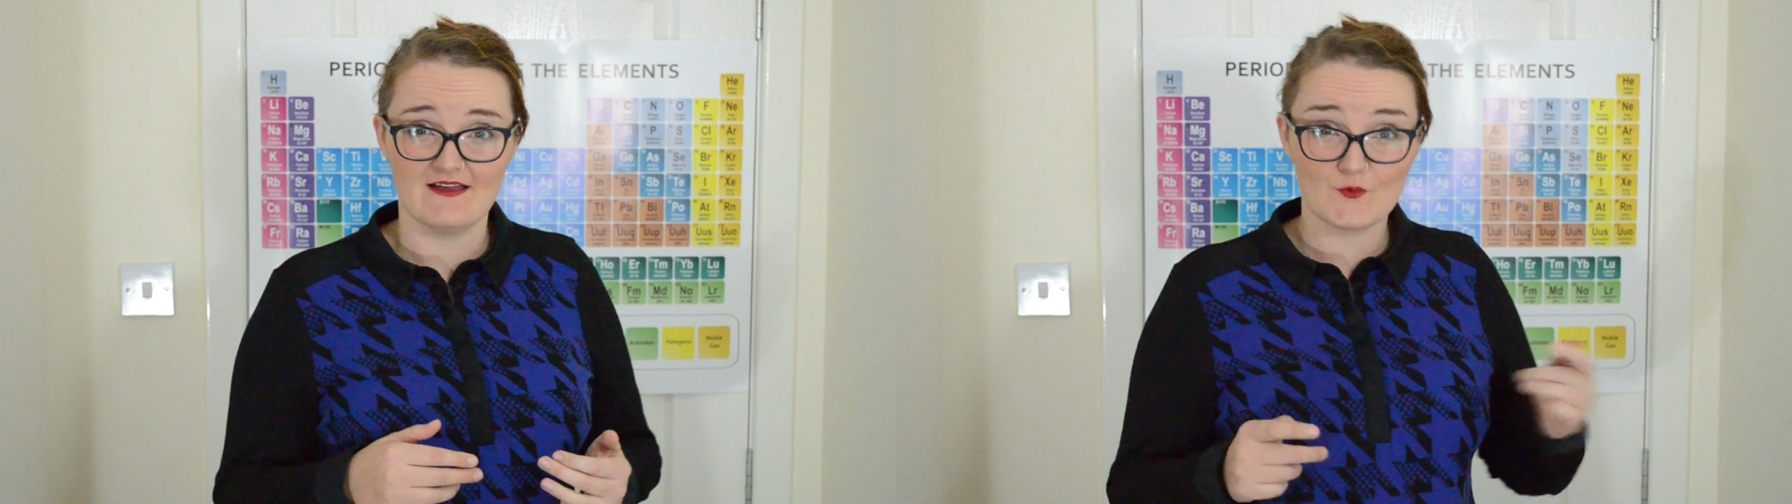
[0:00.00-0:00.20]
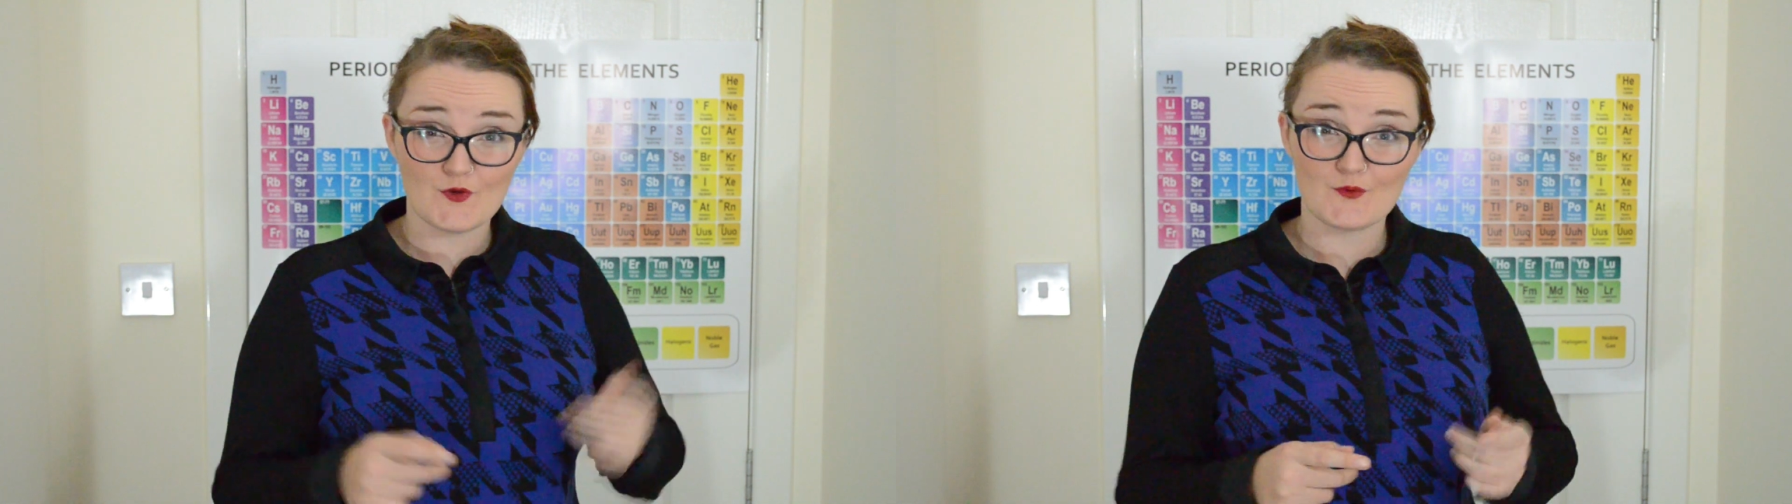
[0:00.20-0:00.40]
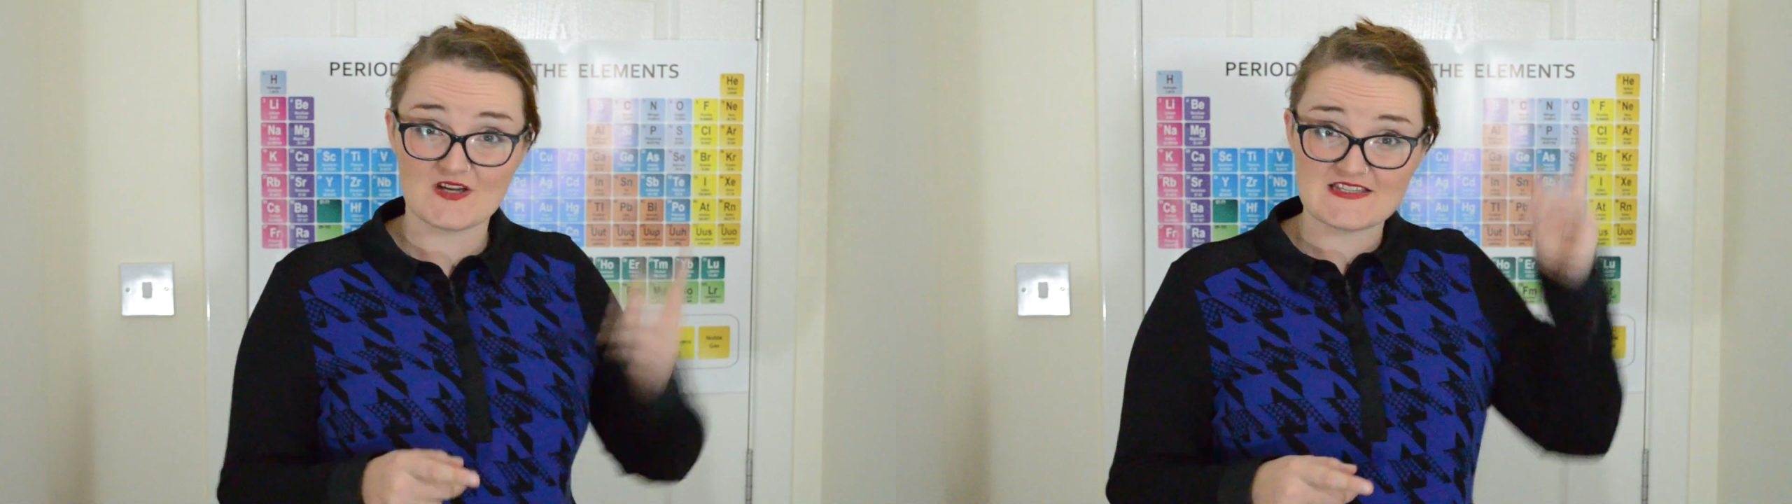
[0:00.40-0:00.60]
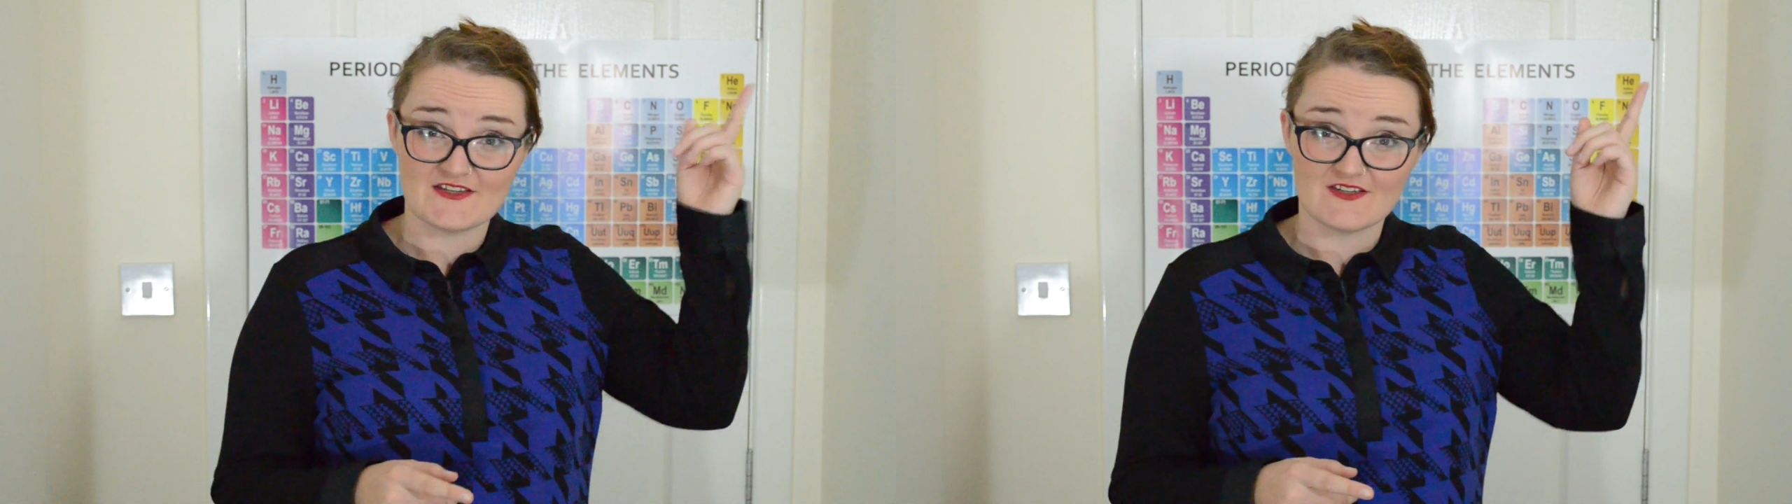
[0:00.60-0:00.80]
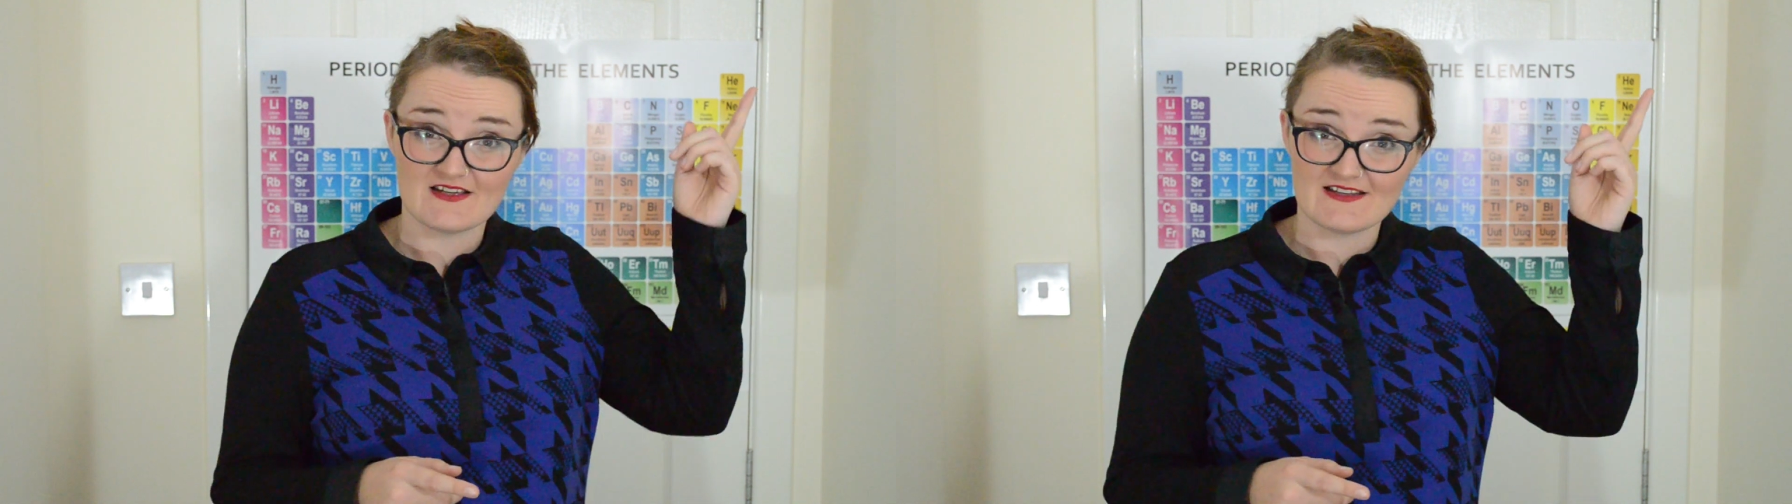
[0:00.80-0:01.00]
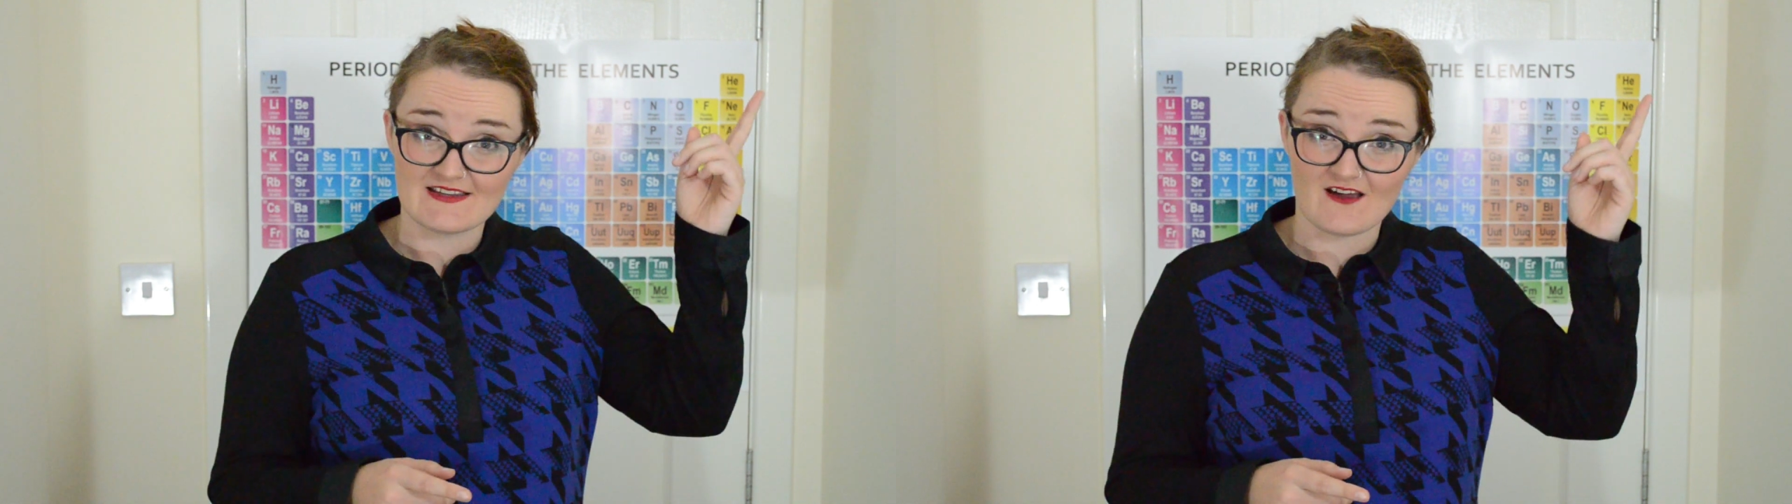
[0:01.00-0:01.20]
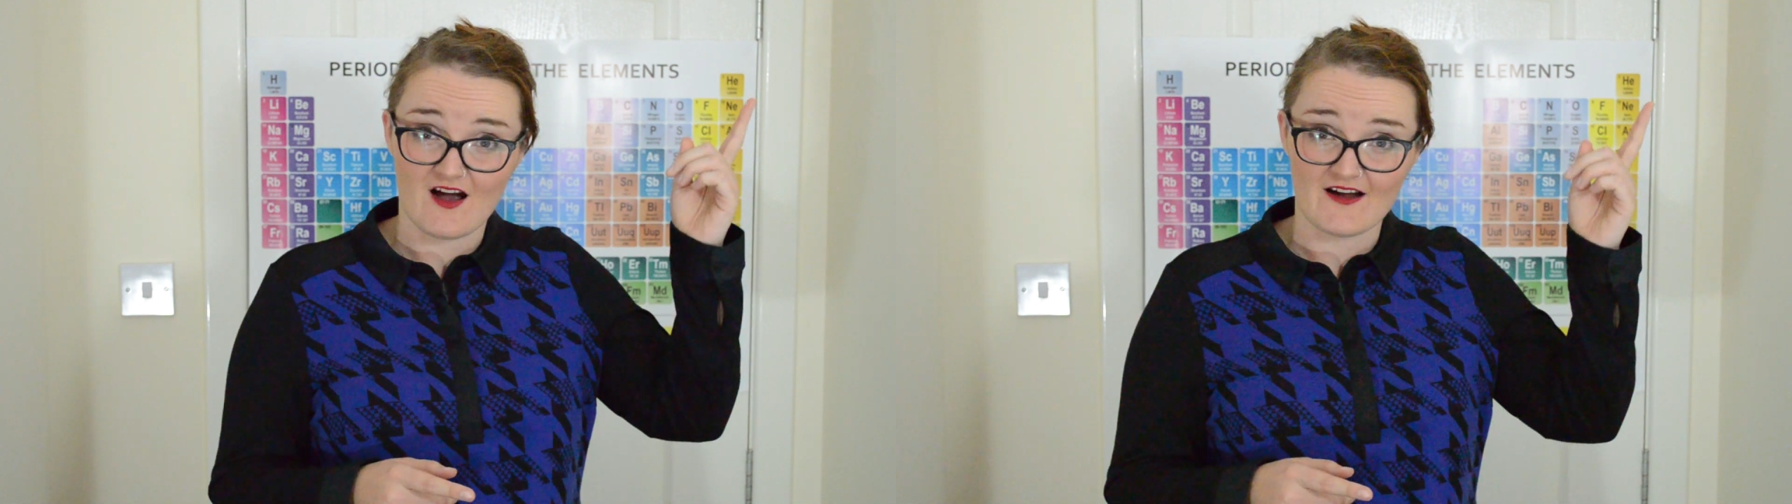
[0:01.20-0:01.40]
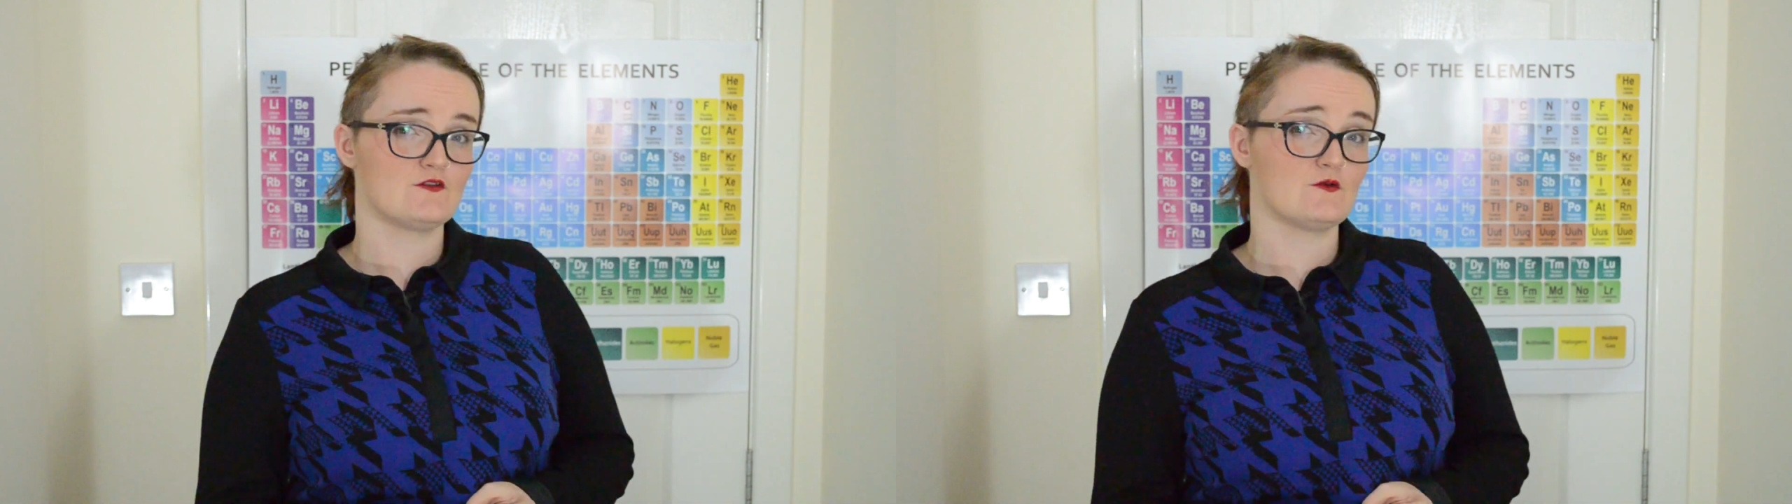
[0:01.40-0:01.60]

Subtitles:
If you want to watch that, you can click the card.